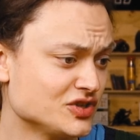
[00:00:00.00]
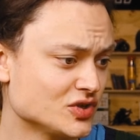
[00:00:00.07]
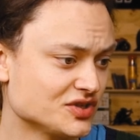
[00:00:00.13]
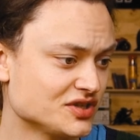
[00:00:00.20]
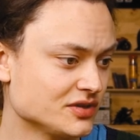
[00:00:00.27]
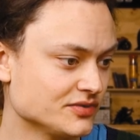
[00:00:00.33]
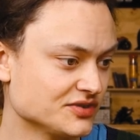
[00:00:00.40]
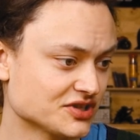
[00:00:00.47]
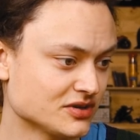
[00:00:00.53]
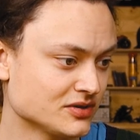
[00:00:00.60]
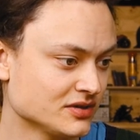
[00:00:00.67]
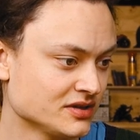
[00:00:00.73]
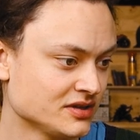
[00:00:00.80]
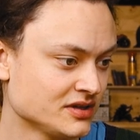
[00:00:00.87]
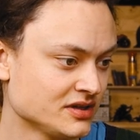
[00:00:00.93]
interesting
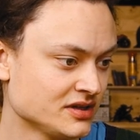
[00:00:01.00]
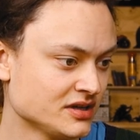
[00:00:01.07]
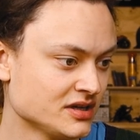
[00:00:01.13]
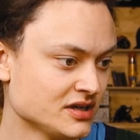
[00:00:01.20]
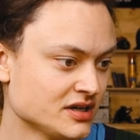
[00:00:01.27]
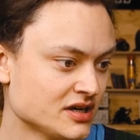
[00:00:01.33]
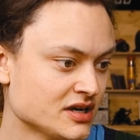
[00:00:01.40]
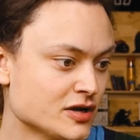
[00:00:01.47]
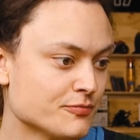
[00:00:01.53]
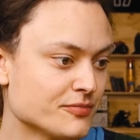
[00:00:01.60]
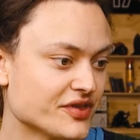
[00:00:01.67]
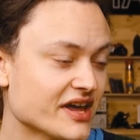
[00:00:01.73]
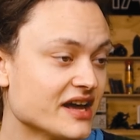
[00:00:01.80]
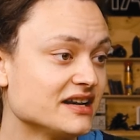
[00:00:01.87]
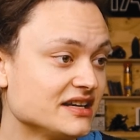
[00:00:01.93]
result,
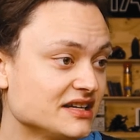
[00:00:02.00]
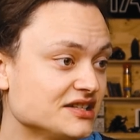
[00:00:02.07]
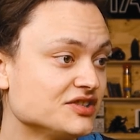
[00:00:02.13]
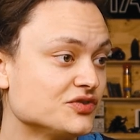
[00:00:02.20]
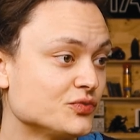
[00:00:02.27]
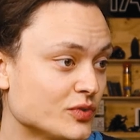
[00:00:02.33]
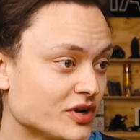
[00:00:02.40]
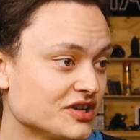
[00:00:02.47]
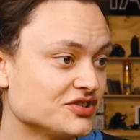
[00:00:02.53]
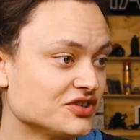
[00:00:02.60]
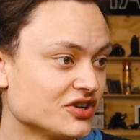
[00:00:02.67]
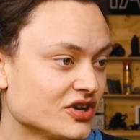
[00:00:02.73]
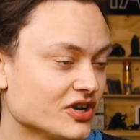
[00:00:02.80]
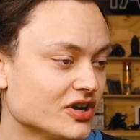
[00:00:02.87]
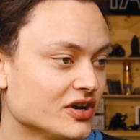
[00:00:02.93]
but that is what has
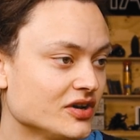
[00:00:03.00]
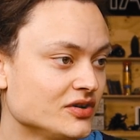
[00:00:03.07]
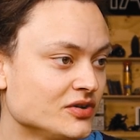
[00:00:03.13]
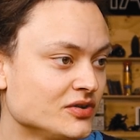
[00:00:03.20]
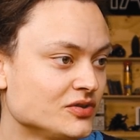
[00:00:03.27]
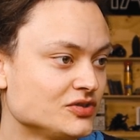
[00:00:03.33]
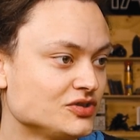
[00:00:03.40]
occurred